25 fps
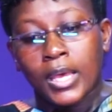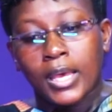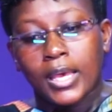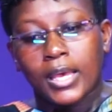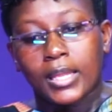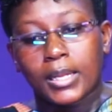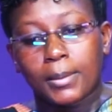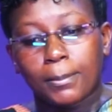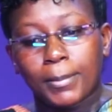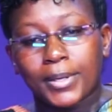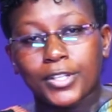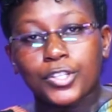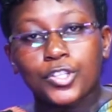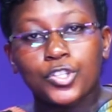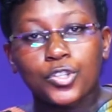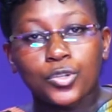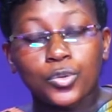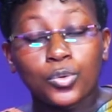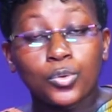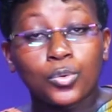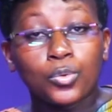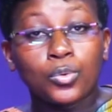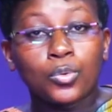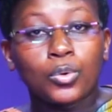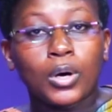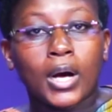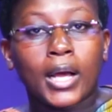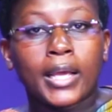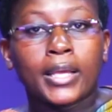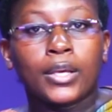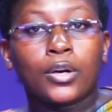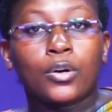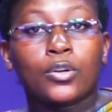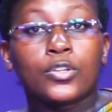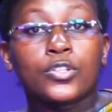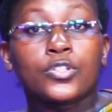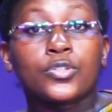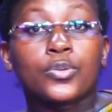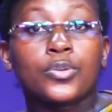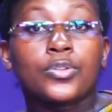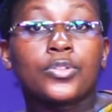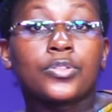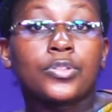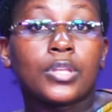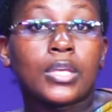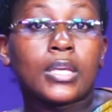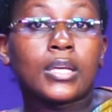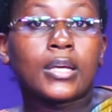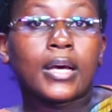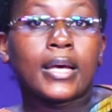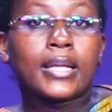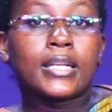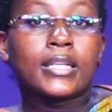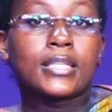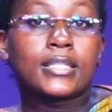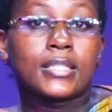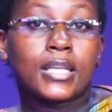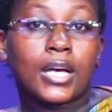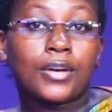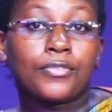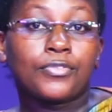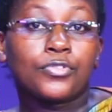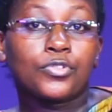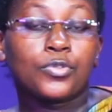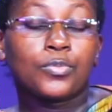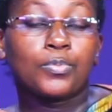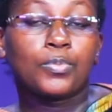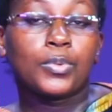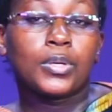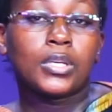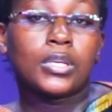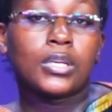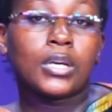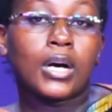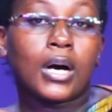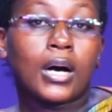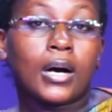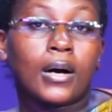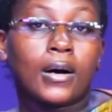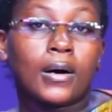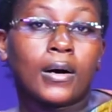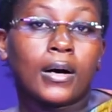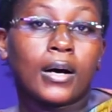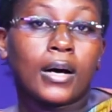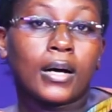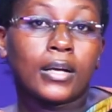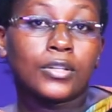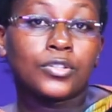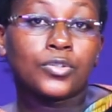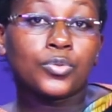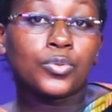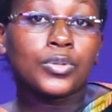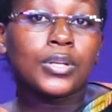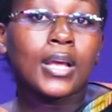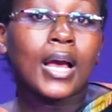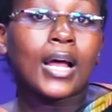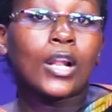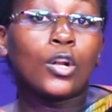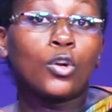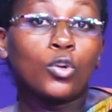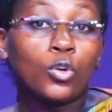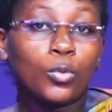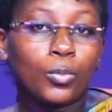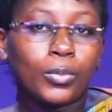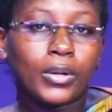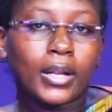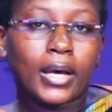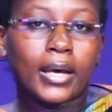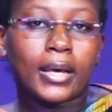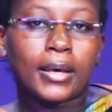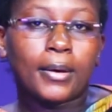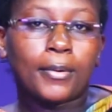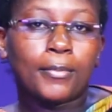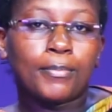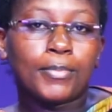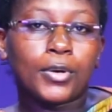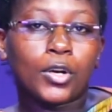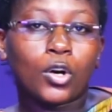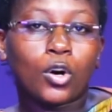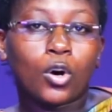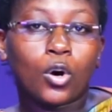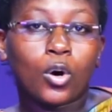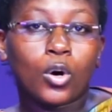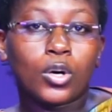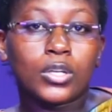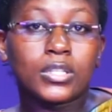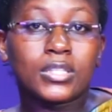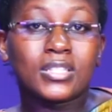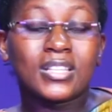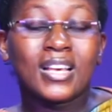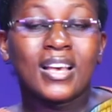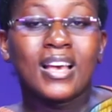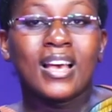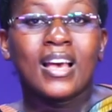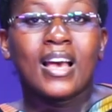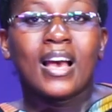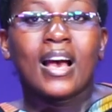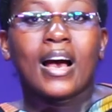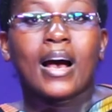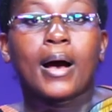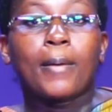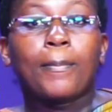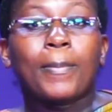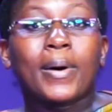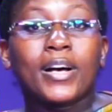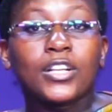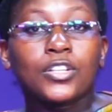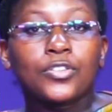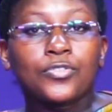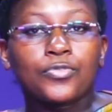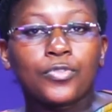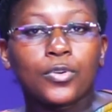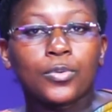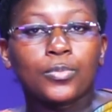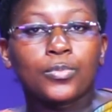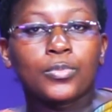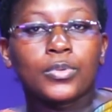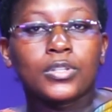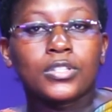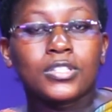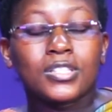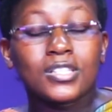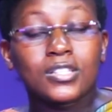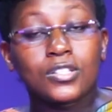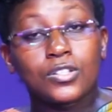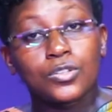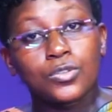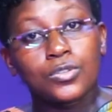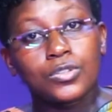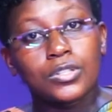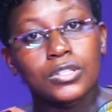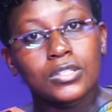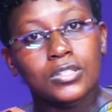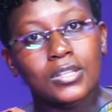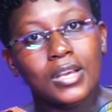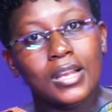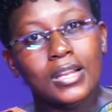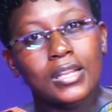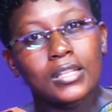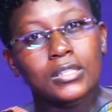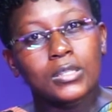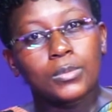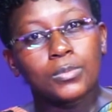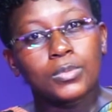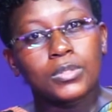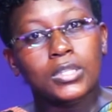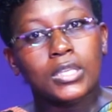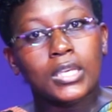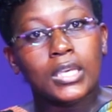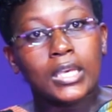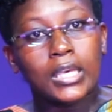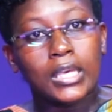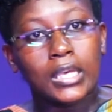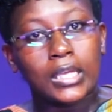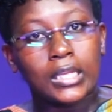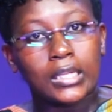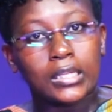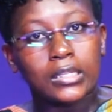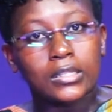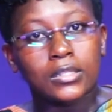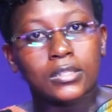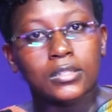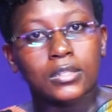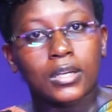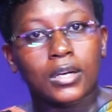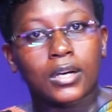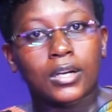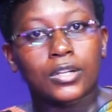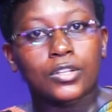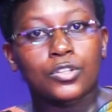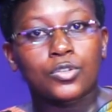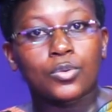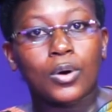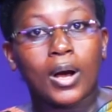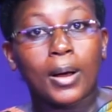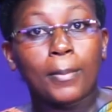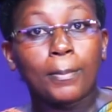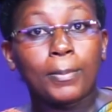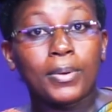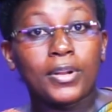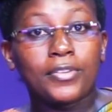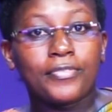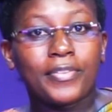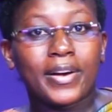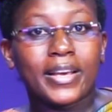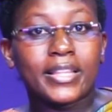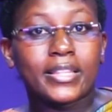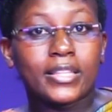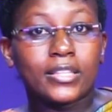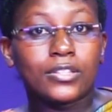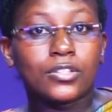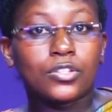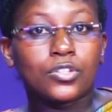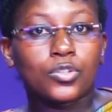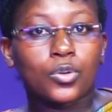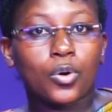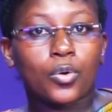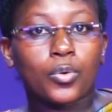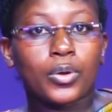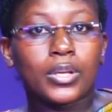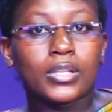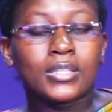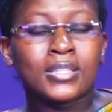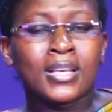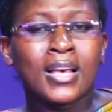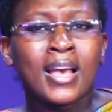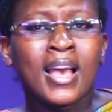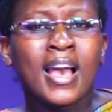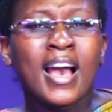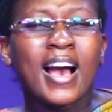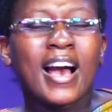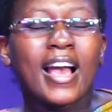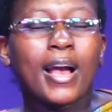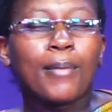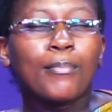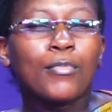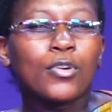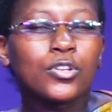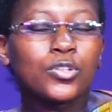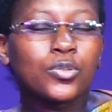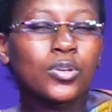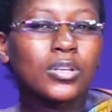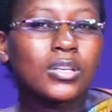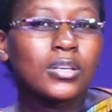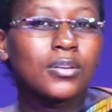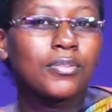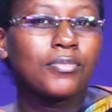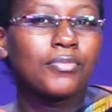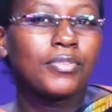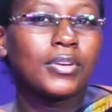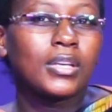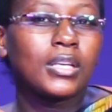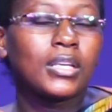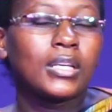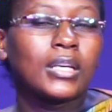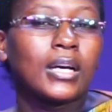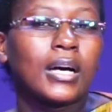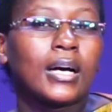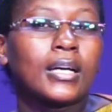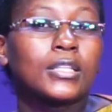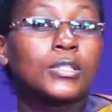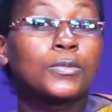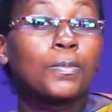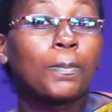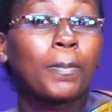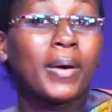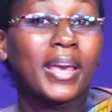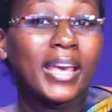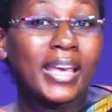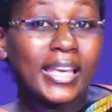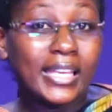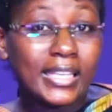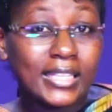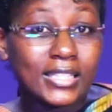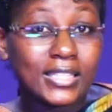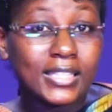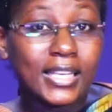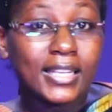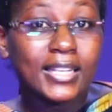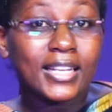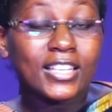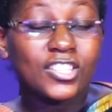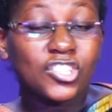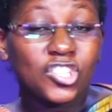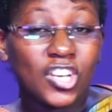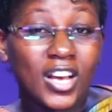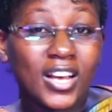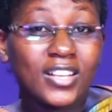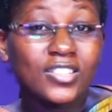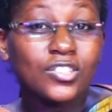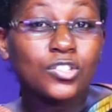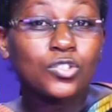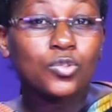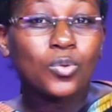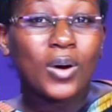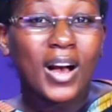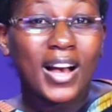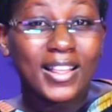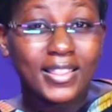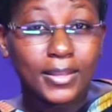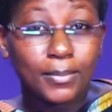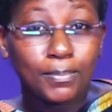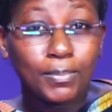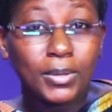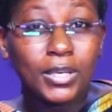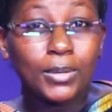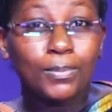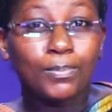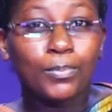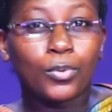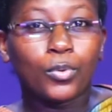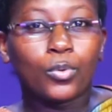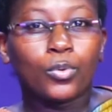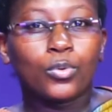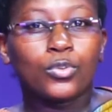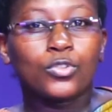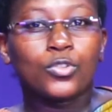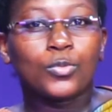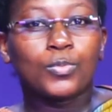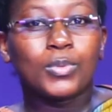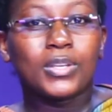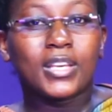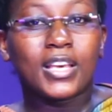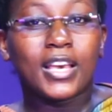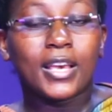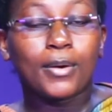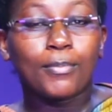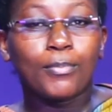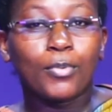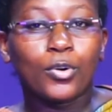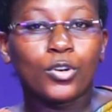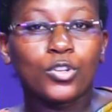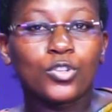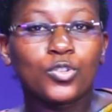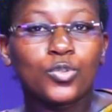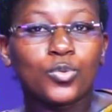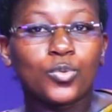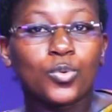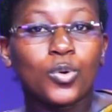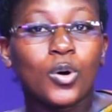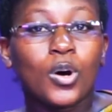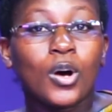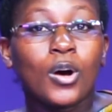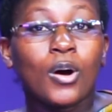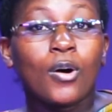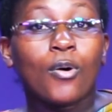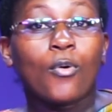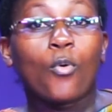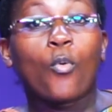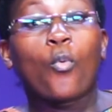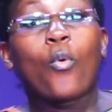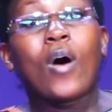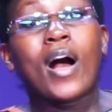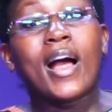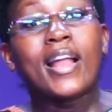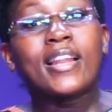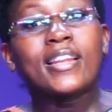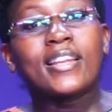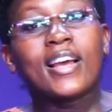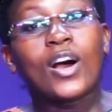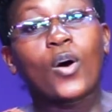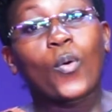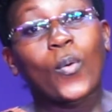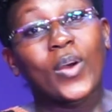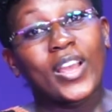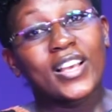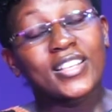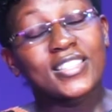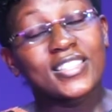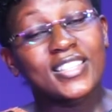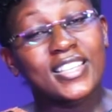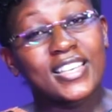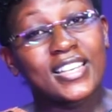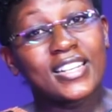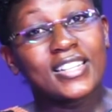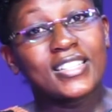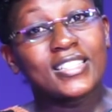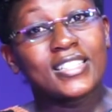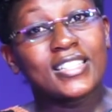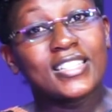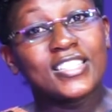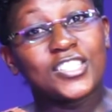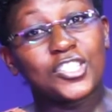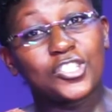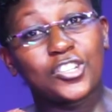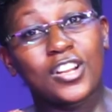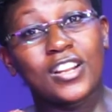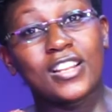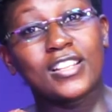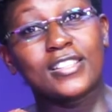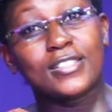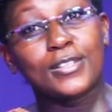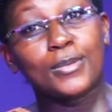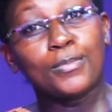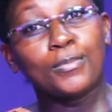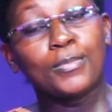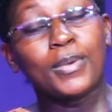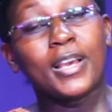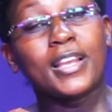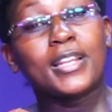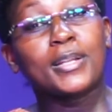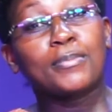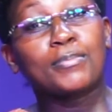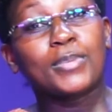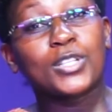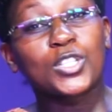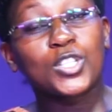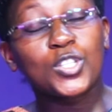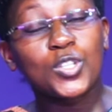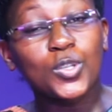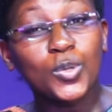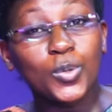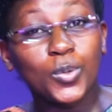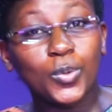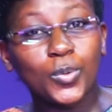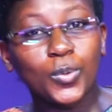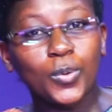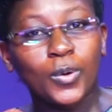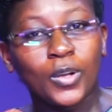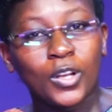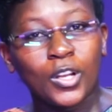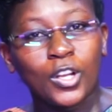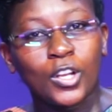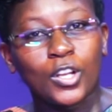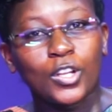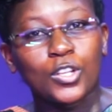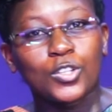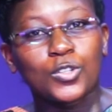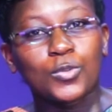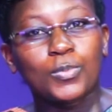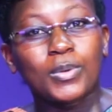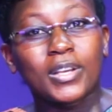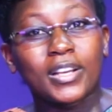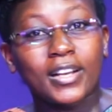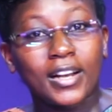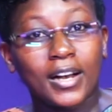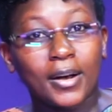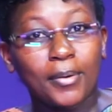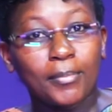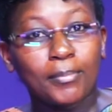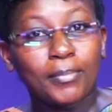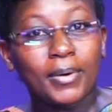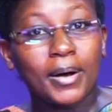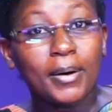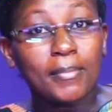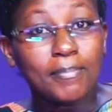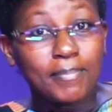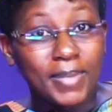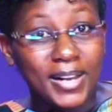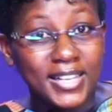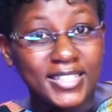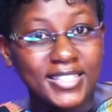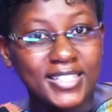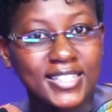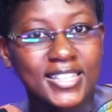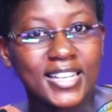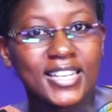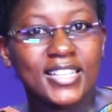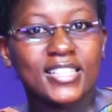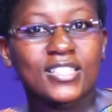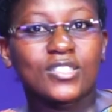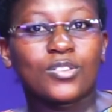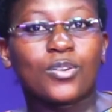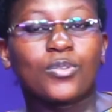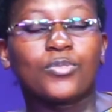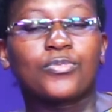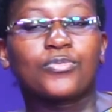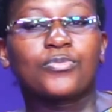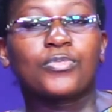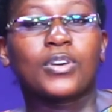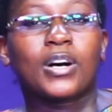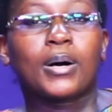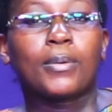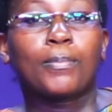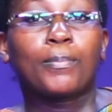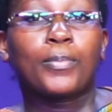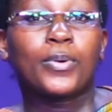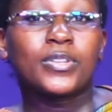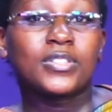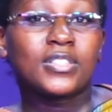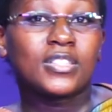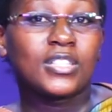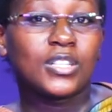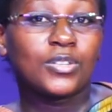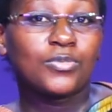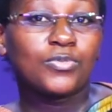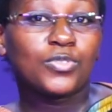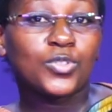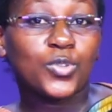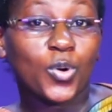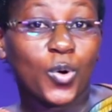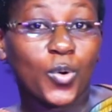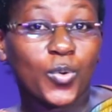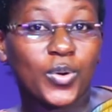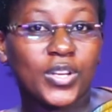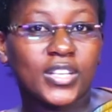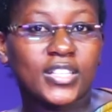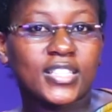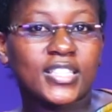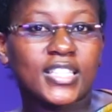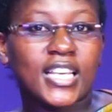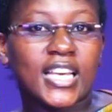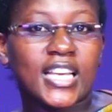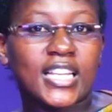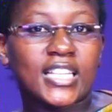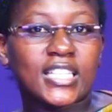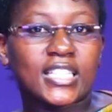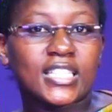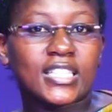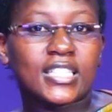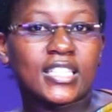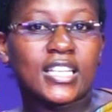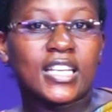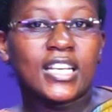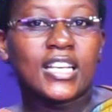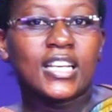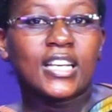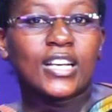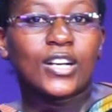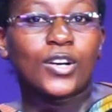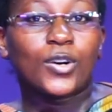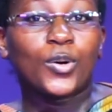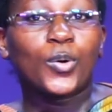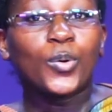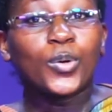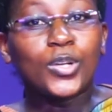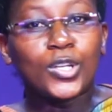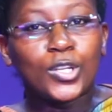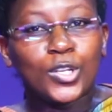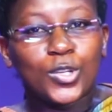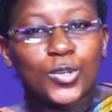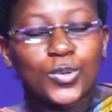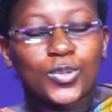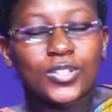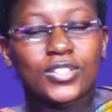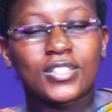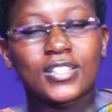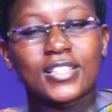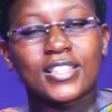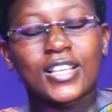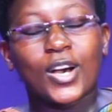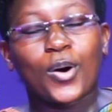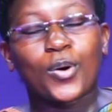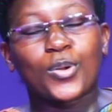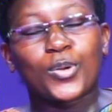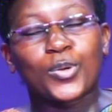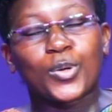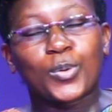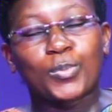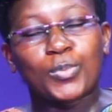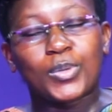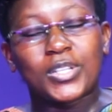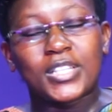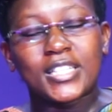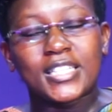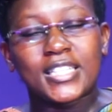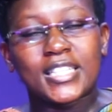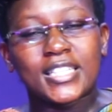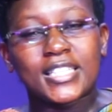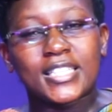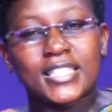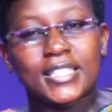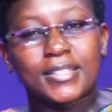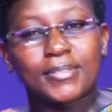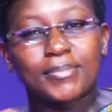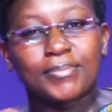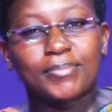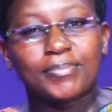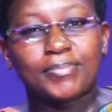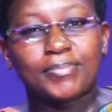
And number two, I also think I deserve to be uh, a Zuri alumni because apart from just using journalism skills uh, to amplify these stories, I'm also giving a space and a chance to other people to be able to, one, acquire skills in journalism, and number two, to become ambassadors of uh, positive stories and good news in their own communities.